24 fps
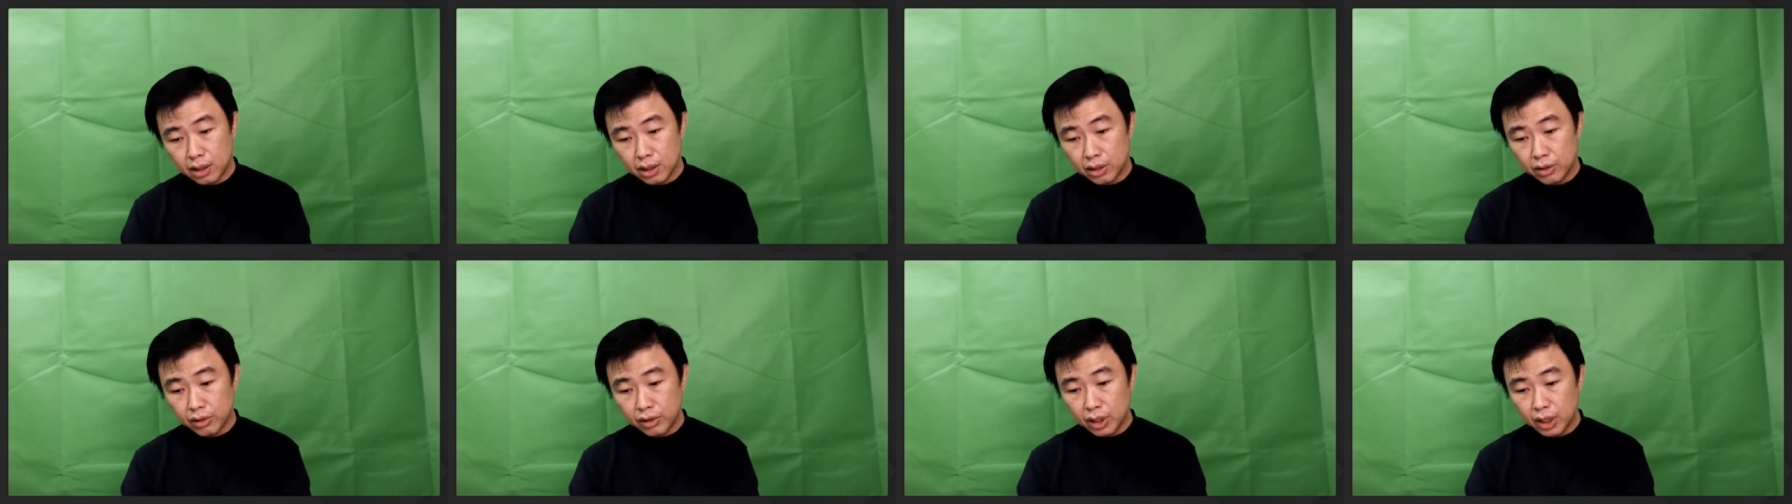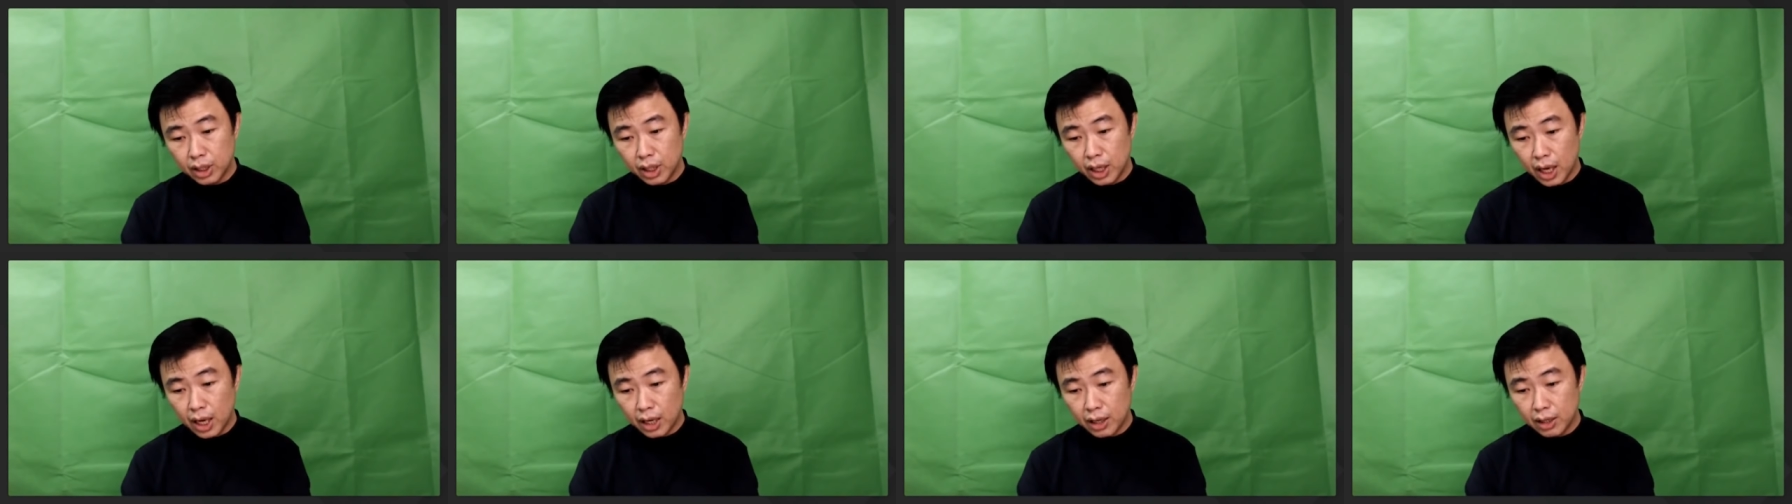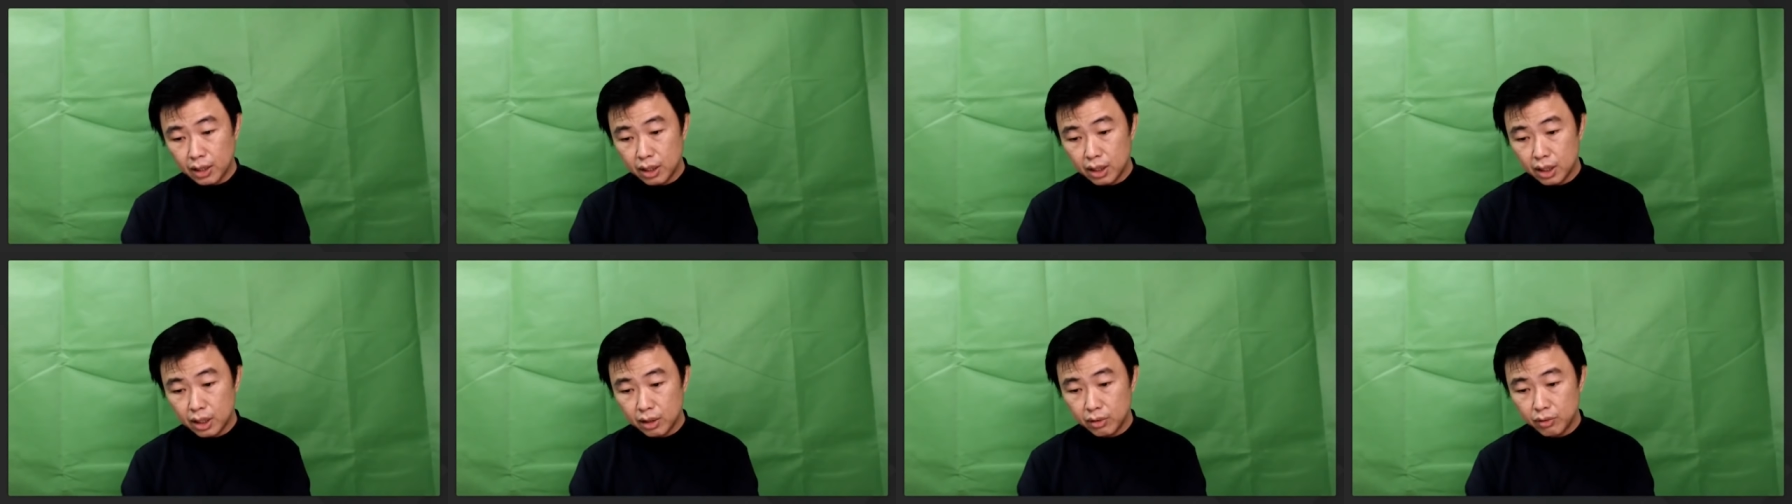currently
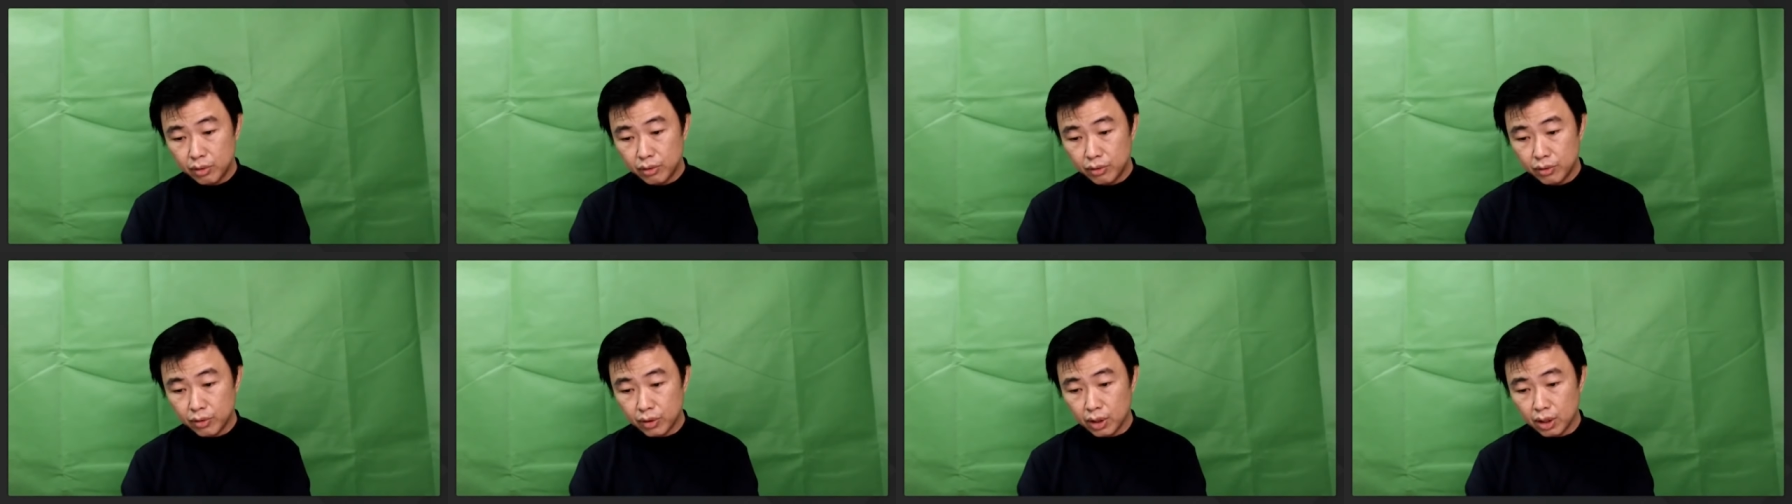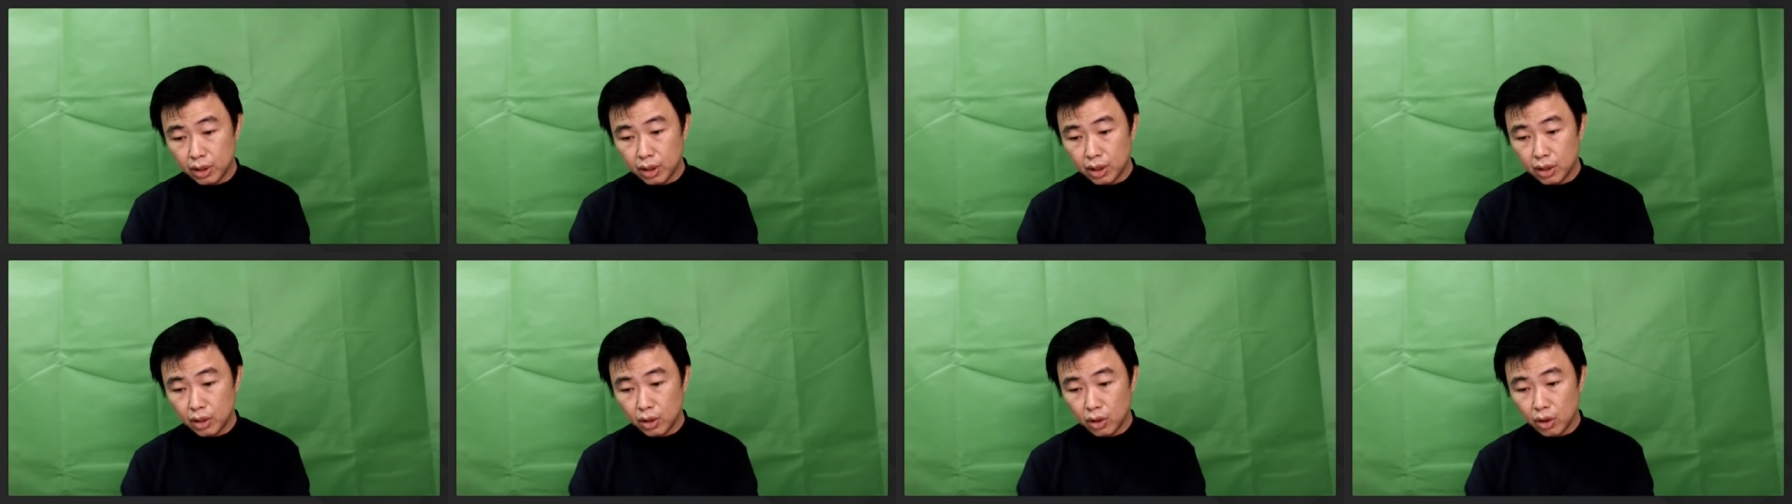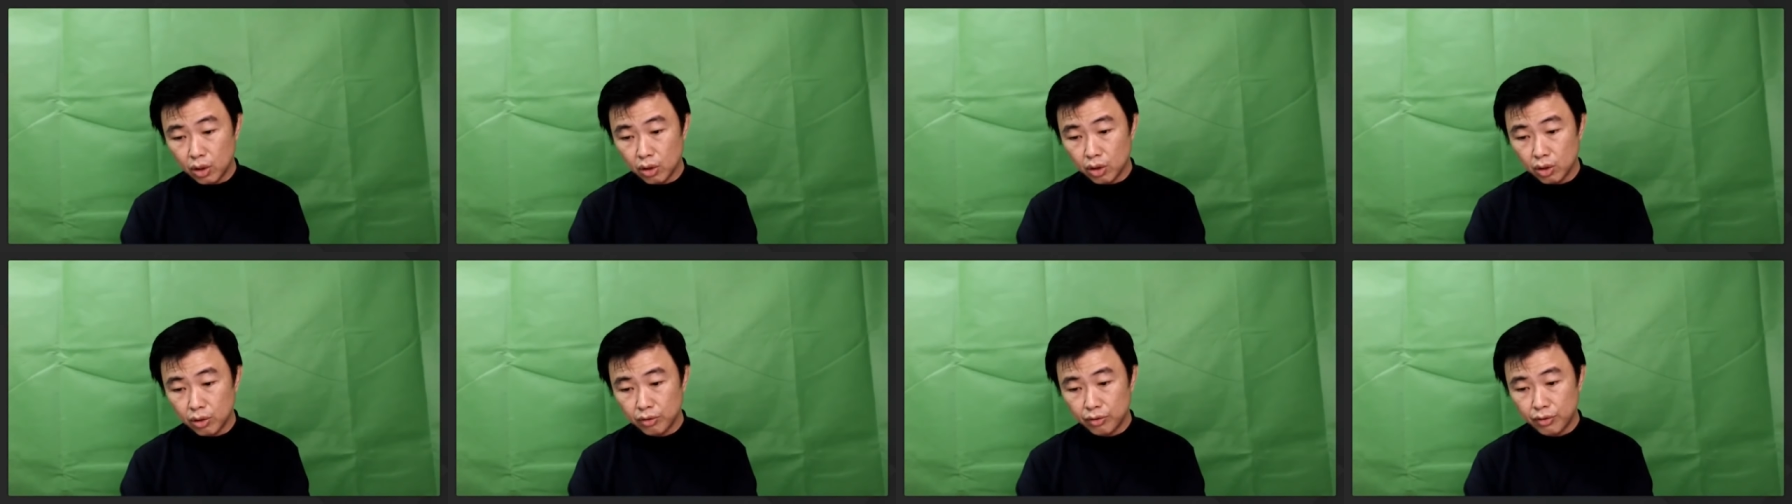handling with a
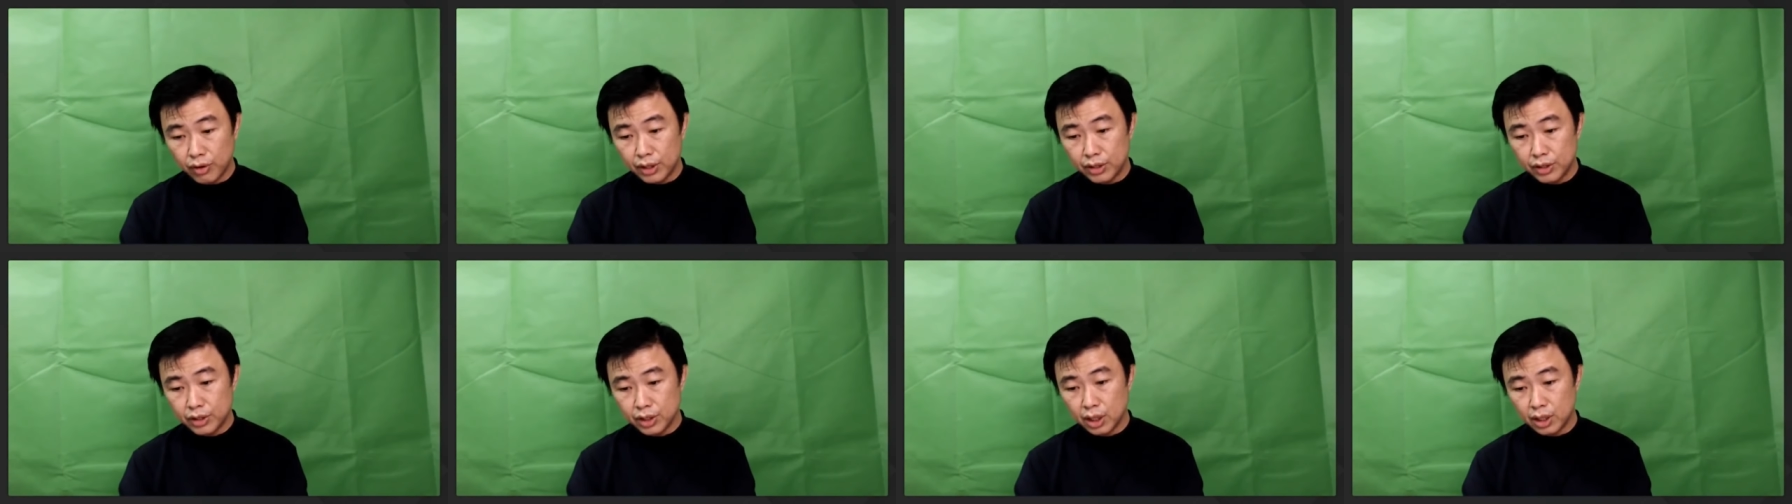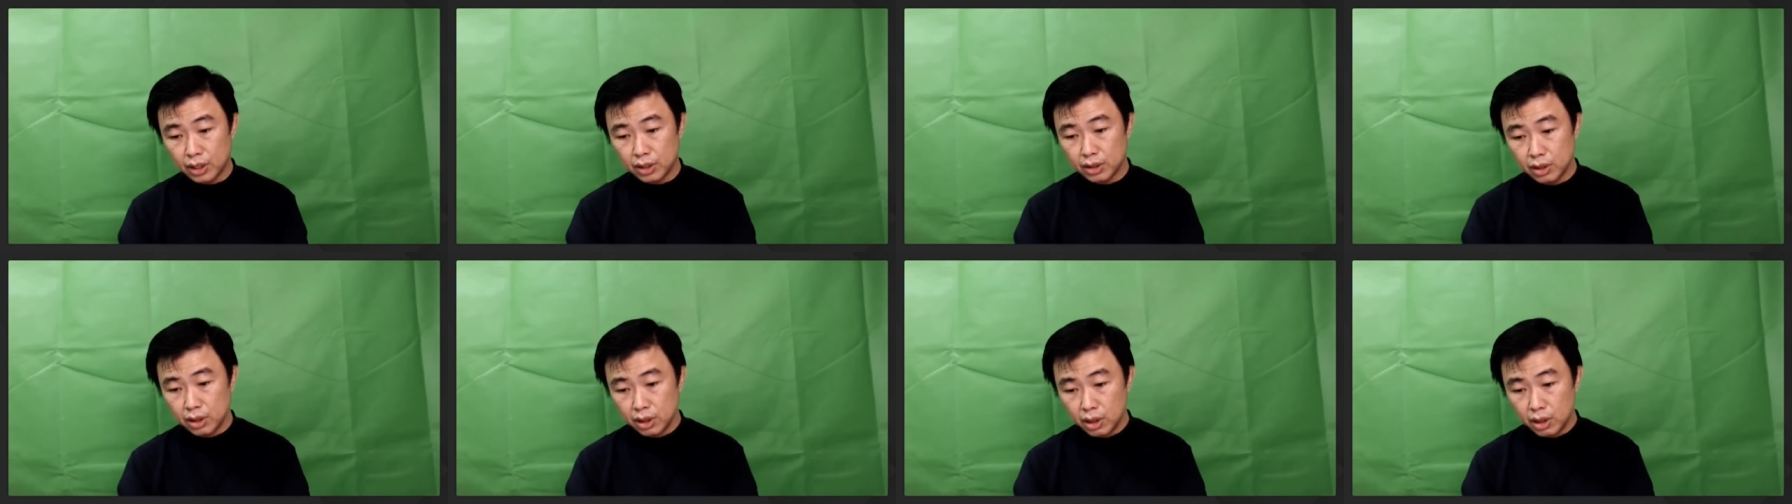lot of franchise,